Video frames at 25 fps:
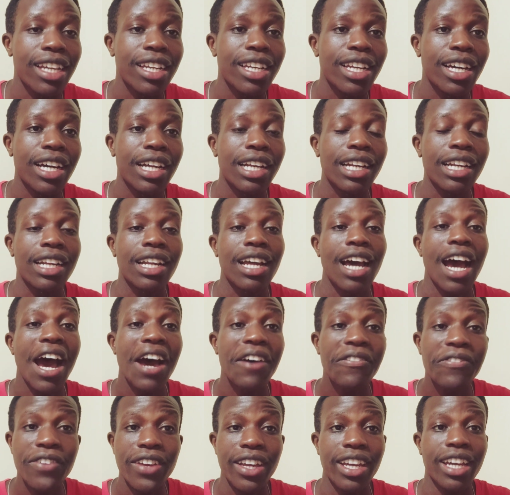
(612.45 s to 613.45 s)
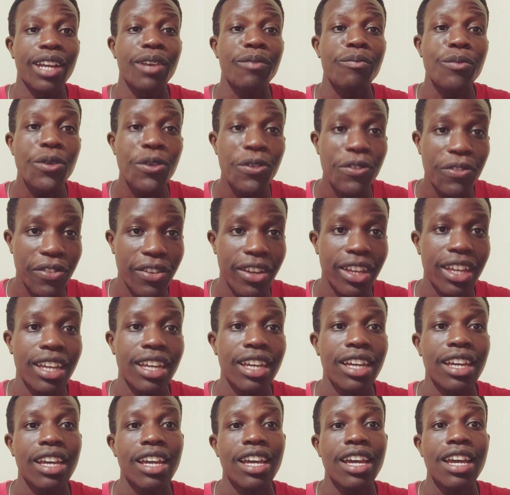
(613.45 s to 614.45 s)
in an African
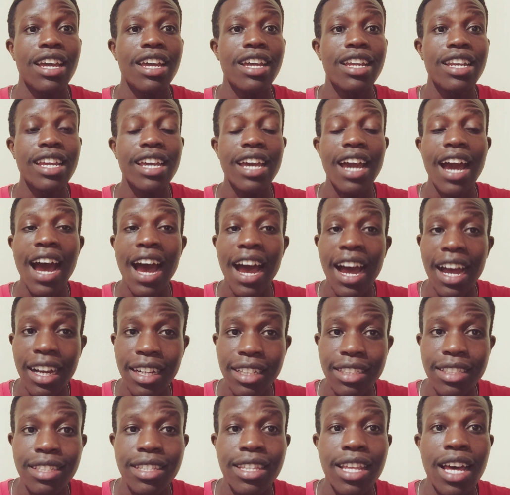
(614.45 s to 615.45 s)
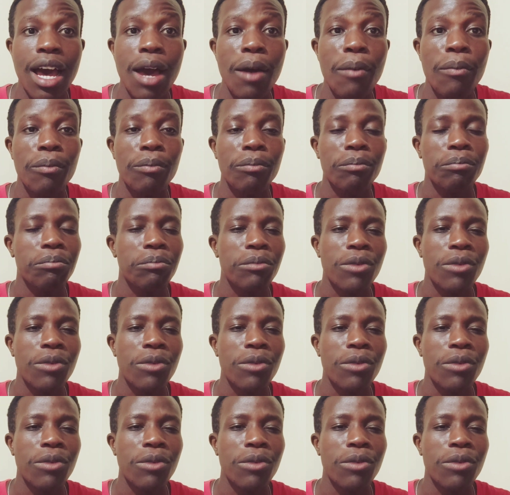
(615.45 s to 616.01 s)
movie any acts that